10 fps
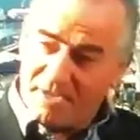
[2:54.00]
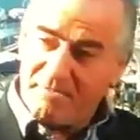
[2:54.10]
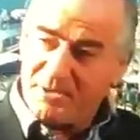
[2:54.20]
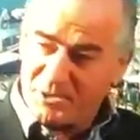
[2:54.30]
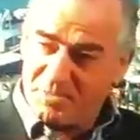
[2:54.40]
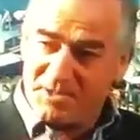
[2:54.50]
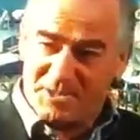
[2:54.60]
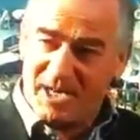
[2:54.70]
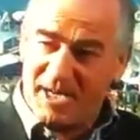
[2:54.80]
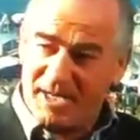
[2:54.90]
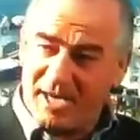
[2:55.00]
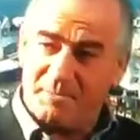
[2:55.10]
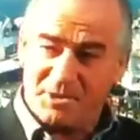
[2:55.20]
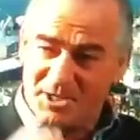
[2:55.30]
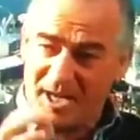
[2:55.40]
but FIFA should be
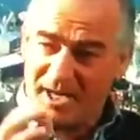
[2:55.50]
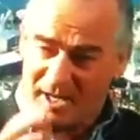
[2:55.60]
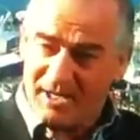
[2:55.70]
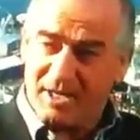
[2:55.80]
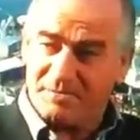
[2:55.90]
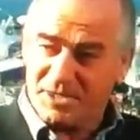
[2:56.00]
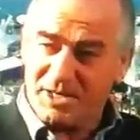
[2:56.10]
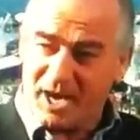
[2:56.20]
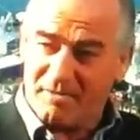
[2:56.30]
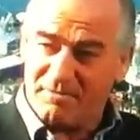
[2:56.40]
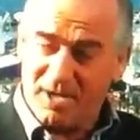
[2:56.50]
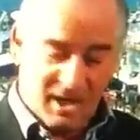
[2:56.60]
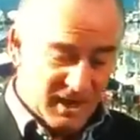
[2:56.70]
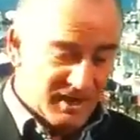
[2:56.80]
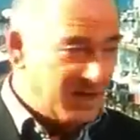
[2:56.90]
standing up and saying, enough's enough.
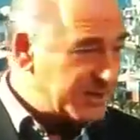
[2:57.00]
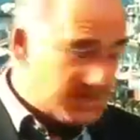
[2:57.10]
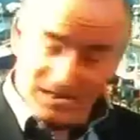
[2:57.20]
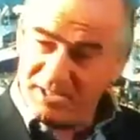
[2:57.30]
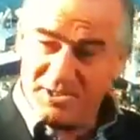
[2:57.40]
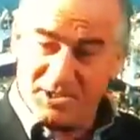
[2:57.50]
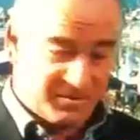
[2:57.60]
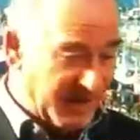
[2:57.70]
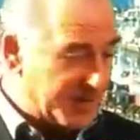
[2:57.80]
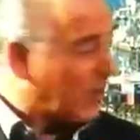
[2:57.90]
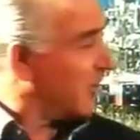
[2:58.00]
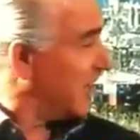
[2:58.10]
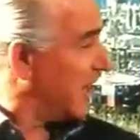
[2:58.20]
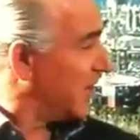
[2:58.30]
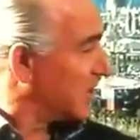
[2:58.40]
Let's listen to Sven-Goran